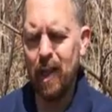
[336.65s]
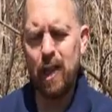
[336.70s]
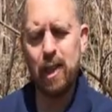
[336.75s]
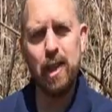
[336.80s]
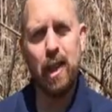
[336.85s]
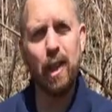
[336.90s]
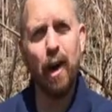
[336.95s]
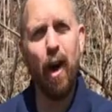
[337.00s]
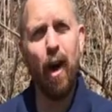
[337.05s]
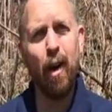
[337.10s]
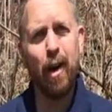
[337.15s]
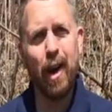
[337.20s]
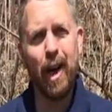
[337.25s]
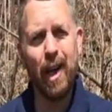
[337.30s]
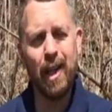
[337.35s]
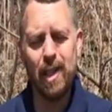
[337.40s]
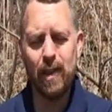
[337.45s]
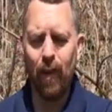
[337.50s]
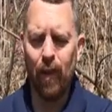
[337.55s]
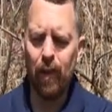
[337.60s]
These eat all
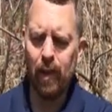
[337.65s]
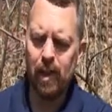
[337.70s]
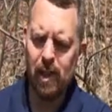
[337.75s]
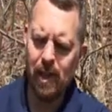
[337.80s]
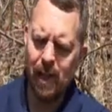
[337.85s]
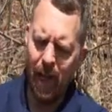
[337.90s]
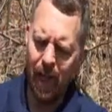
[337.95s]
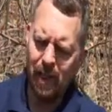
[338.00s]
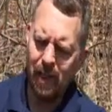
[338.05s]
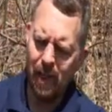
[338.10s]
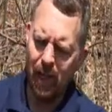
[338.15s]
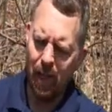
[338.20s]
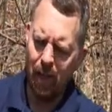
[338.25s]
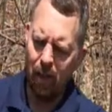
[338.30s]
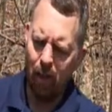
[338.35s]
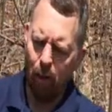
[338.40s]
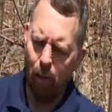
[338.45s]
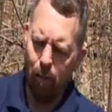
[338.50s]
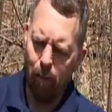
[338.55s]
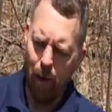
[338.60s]
kinds of other snakes. They
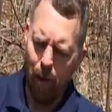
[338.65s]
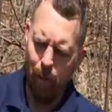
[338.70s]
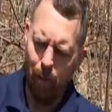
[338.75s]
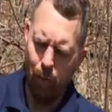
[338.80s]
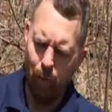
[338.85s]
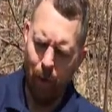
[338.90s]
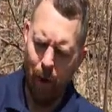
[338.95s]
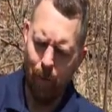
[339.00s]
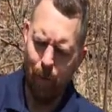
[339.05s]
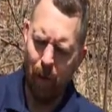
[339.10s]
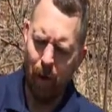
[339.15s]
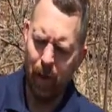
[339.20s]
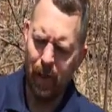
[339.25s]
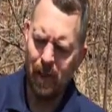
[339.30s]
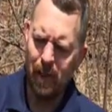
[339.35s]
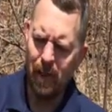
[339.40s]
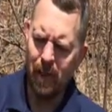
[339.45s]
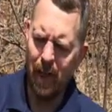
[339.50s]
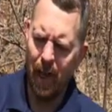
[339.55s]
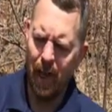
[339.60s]
eat little baby
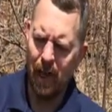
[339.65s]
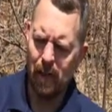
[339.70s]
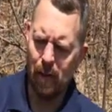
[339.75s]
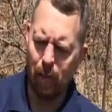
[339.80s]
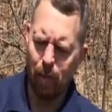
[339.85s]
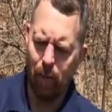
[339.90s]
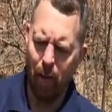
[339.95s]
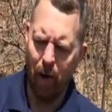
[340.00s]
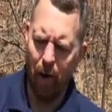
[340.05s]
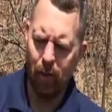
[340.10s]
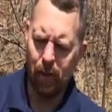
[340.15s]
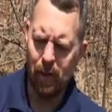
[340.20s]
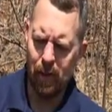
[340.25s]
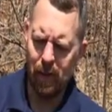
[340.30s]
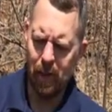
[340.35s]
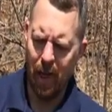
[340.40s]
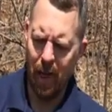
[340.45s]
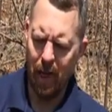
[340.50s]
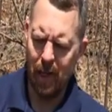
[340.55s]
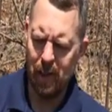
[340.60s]
red-bellied snakes and brown
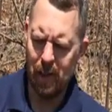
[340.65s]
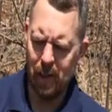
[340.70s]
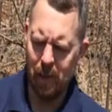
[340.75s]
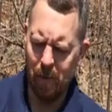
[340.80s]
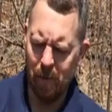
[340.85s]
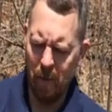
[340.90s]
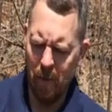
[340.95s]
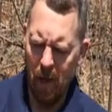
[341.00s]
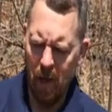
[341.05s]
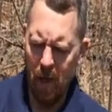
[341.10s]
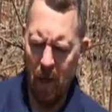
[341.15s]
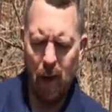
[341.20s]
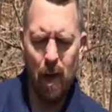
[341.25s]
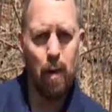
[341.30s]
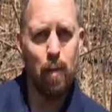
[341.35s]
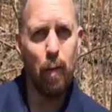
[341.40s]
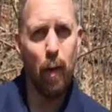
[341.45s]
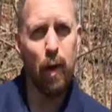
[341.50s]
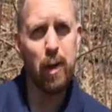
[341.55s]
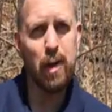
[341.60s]
snakes.
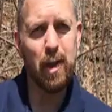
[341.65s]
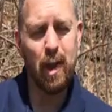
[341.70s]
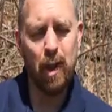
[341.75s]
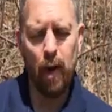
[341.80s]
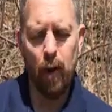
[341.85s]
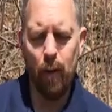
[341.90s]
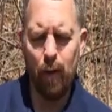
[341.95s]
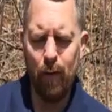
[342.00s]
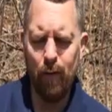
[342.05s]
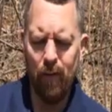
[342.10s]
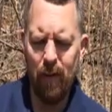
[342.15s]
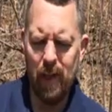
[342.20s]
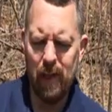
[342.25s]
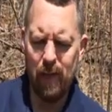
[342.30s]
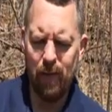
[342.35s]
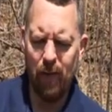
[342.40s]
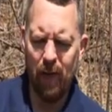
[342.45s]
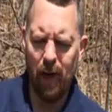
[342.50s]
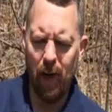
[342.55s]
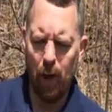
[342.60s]
Mostly though,
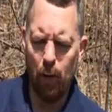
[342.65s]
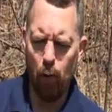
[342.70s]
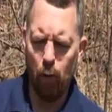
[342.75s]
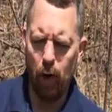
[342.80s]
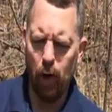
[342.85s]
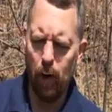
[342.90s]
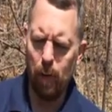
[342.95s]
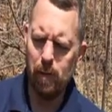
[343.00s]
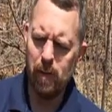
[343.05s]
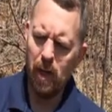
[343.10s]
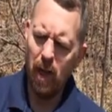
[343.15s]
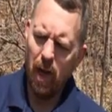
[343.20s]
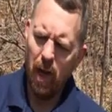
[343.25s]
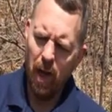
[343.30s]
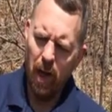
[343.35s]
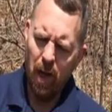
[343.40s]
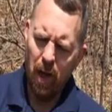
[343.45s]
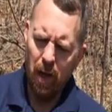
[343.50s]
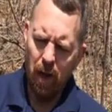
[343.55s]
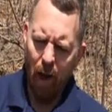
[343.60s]
these feed on worms.
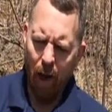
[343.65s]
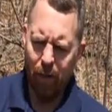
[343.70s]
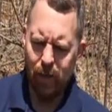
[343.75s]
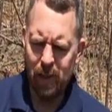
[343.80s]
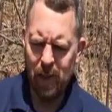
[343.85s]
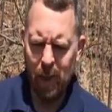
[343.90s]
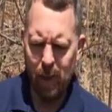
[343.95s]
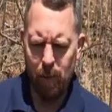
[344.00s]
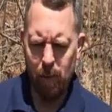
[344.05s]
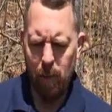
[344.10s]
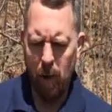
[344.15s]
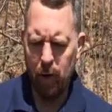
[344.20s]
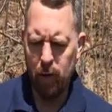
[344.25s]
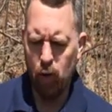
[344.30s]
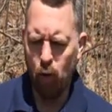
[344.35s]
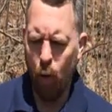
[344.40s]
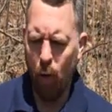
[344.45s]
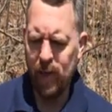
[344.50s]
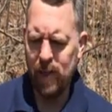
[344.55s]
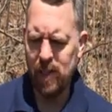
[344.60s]
I've seen them
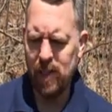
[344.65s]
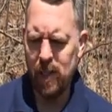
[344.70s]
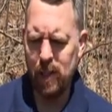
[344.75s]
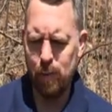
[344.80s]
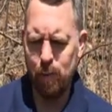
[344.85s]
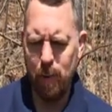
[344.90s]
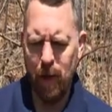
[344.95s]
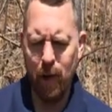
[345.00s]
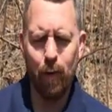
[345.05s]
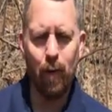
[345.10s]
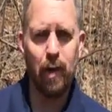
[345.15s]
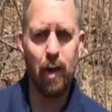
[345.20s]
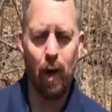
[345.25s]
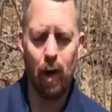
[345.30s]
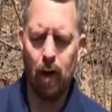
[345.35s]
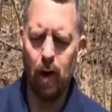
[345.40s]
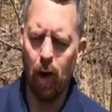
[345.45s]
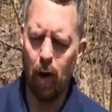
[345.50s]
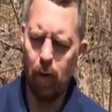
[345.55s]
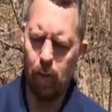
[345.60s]
about twice this big with
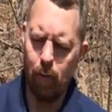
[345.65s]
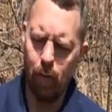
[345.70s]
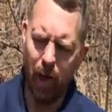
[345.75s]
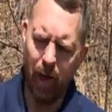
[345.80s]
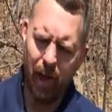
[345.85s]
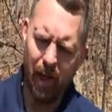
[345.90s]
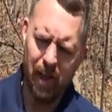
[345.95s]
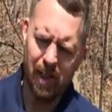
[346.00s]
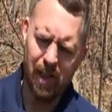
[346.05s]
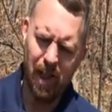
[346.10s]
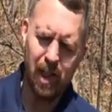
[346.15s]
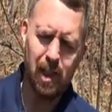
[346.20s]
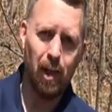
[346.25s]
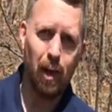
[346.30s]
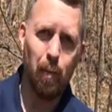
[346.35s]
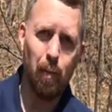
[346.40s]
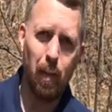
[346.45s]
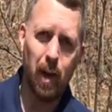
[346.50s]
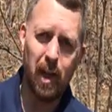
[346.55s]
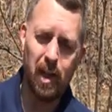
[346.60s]
our ringneck snakes
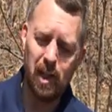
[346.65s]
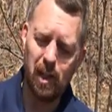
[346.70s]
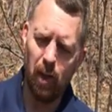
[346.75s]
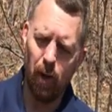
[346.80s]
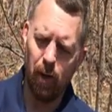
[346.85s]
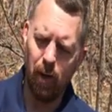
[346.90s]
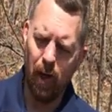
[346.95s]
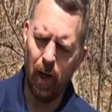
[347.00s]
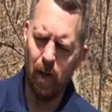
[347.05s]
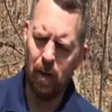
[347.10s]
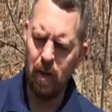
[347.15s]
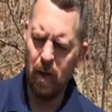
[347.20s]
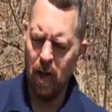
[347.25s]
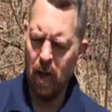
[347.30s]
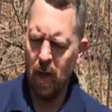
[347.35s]
here in Minnesota.